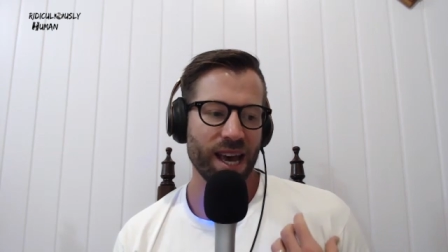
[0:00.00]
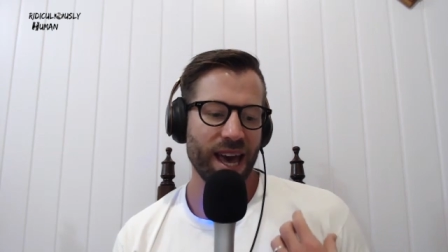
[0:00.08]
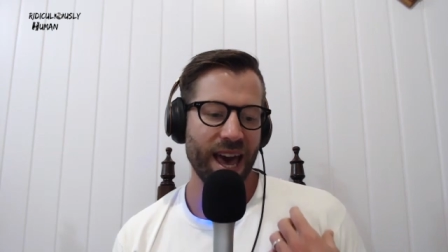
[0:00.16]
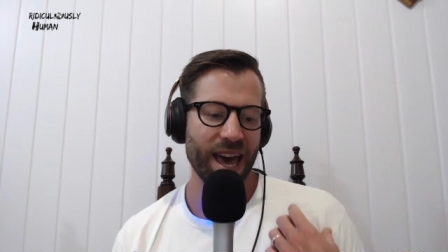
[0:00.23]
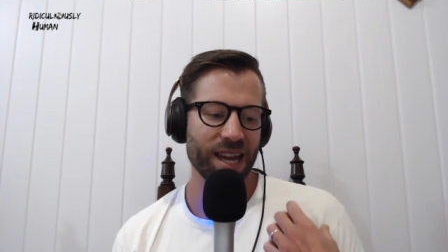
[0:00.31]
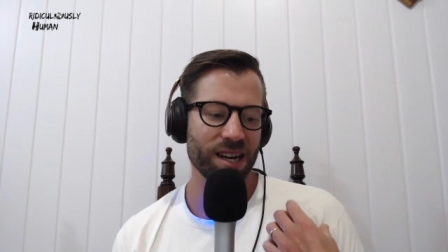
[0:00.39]

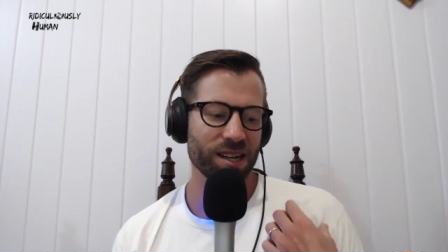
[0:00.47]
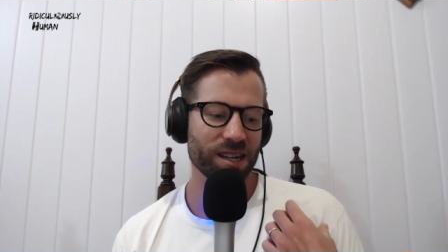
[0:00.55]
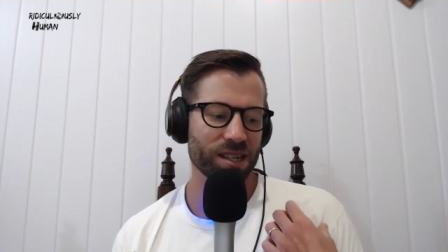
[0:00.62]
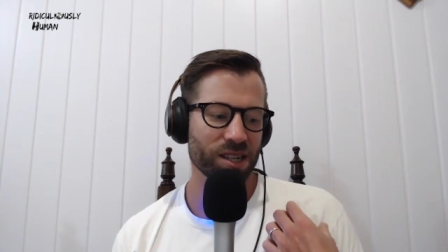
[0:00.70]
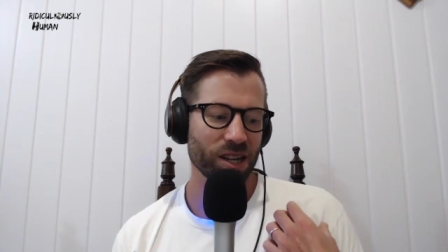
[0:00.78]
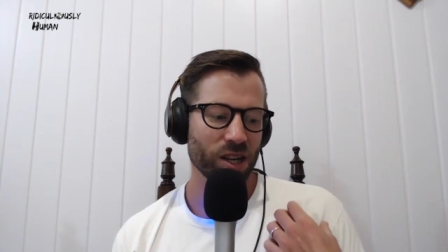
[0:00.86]

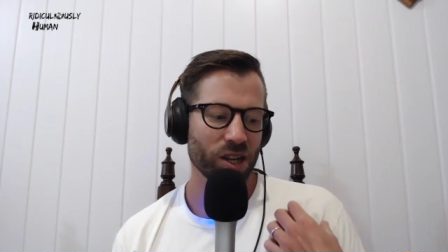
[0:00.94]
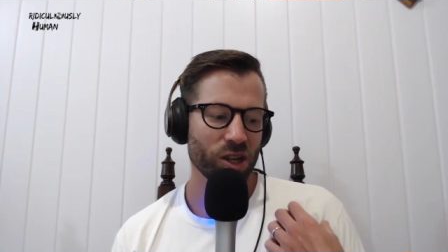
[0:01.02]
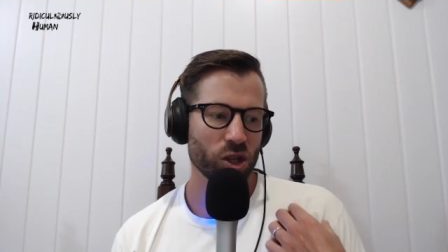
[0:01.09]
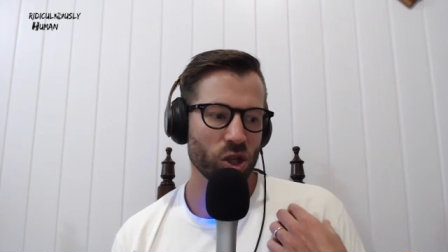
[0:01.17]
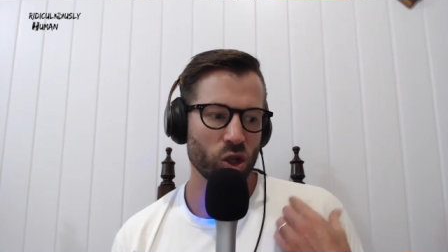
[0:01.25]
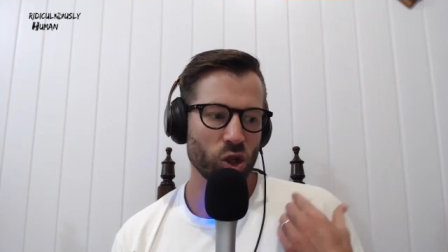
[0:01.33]
and
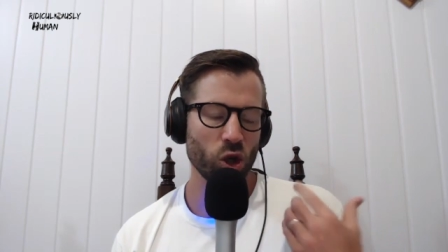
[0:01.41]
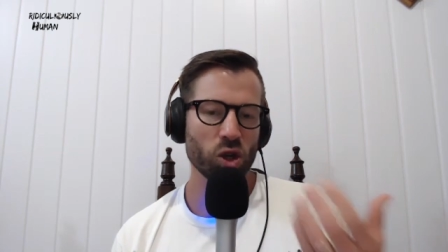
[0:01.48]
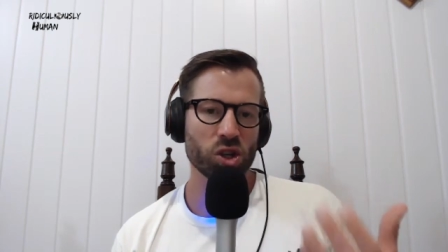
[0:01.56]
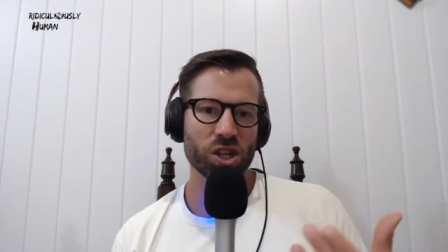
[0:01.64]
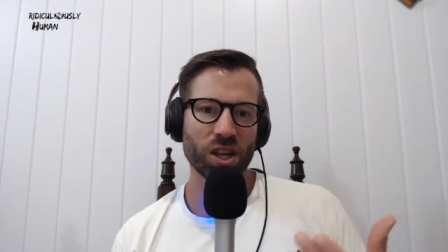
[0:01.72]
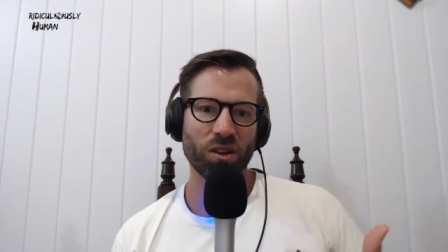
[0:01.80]

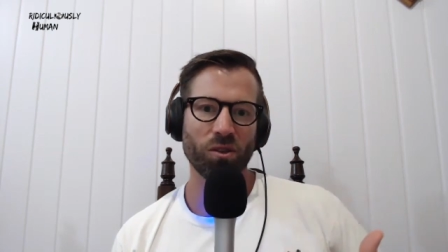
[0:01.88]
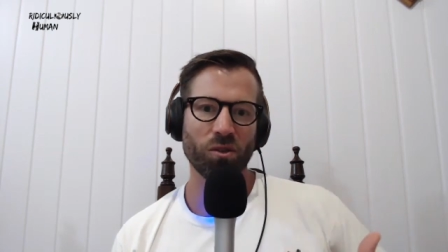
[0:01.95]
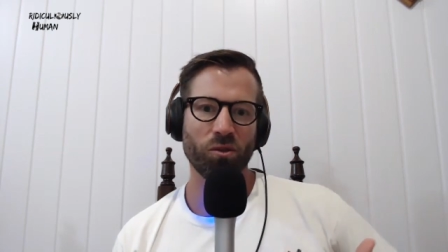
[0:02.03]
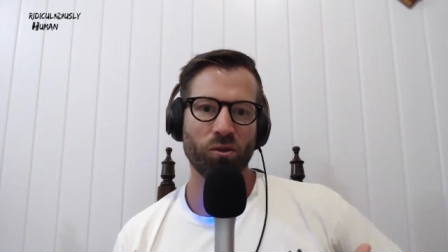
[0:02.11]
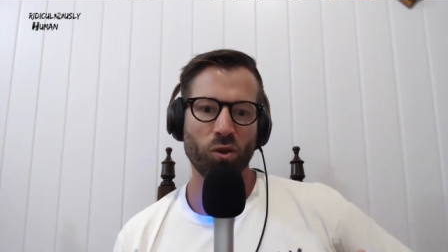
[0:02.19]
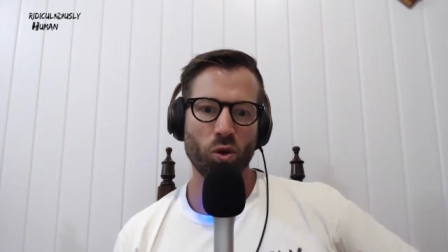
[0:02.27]
searching
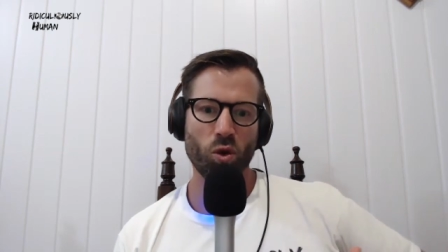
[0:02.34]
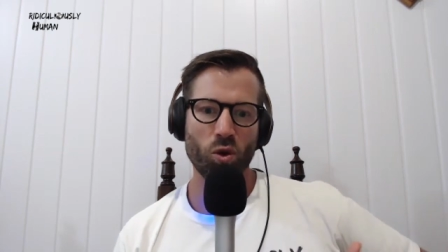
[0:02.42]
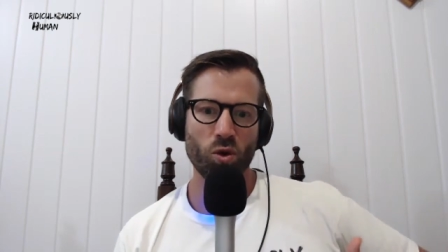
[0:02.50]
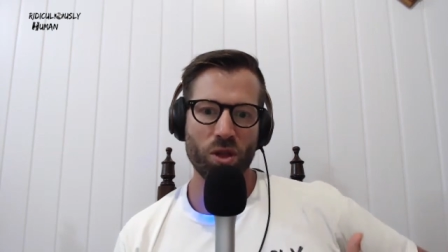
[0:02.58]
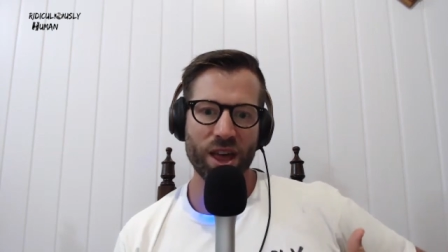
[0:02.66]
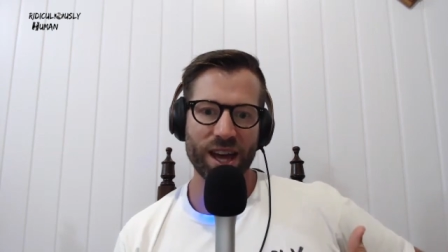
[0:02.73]

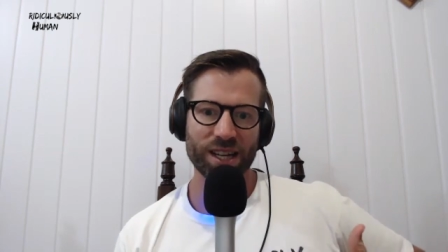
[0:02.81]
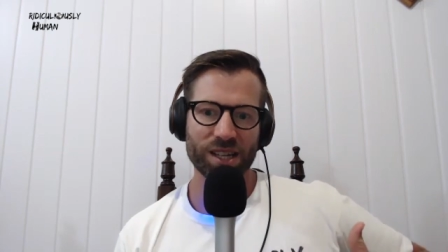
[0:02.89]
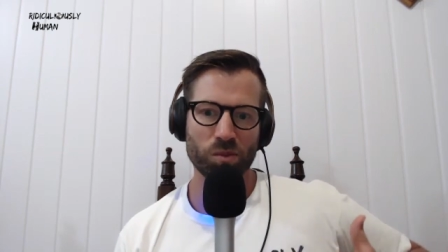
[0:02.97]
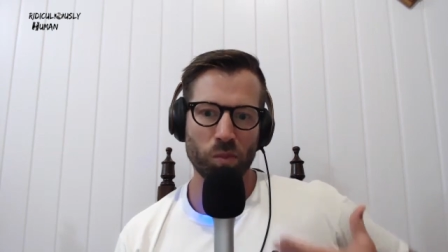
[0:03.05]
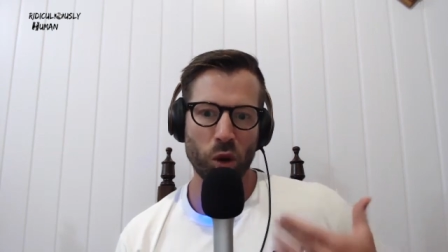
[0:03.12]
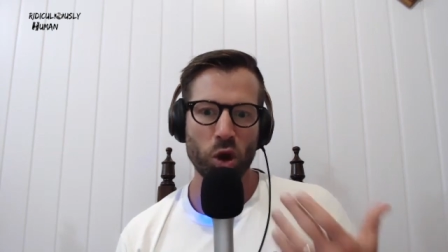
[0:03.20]
for that
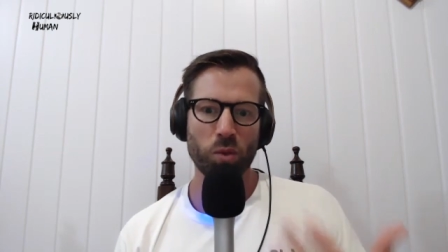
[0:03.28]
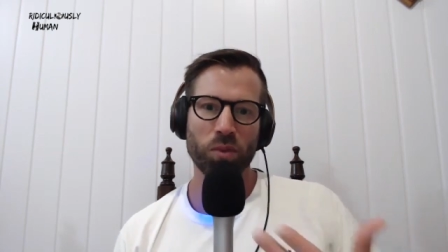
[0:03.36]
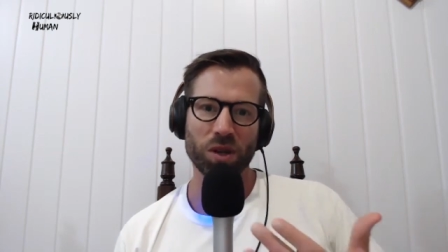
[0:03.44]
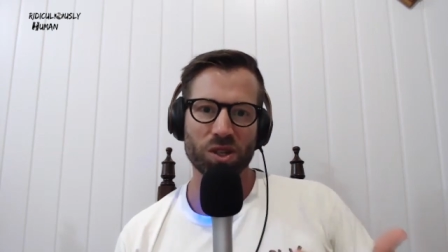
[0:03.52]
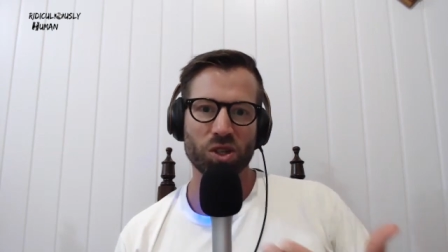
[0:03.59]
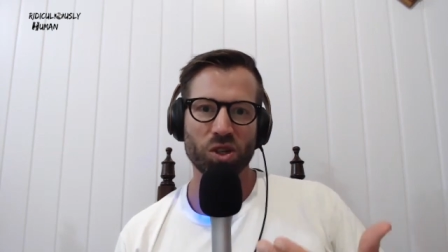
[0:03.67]

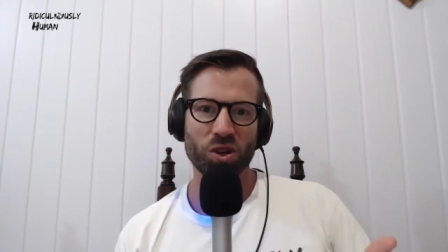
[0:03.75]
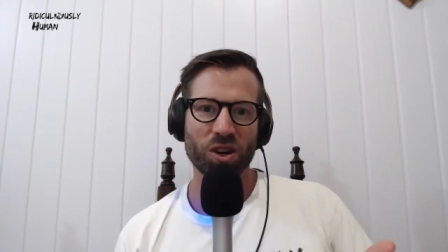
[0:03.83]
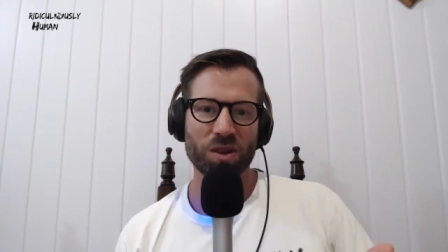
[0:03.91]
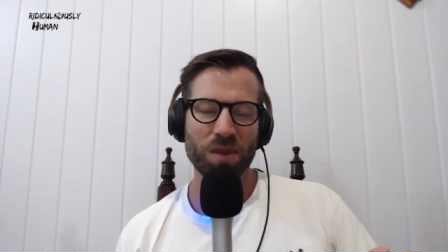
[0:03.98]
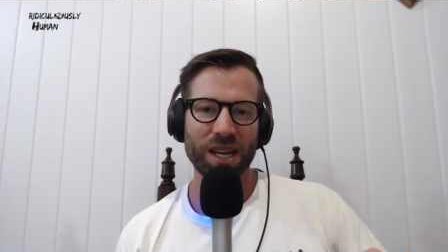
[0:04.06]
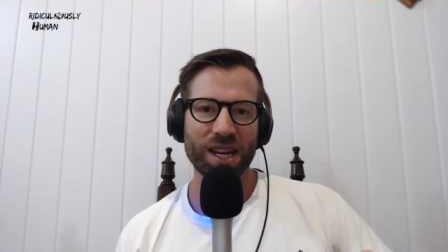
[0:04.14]
purpose, you know what
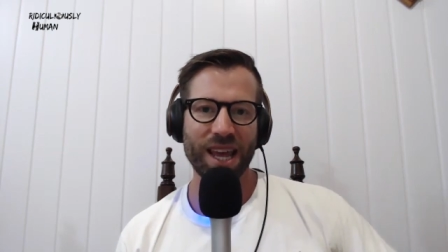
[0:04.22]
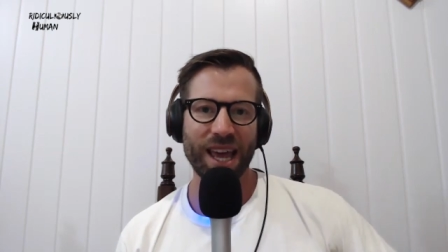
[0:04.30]
I mean?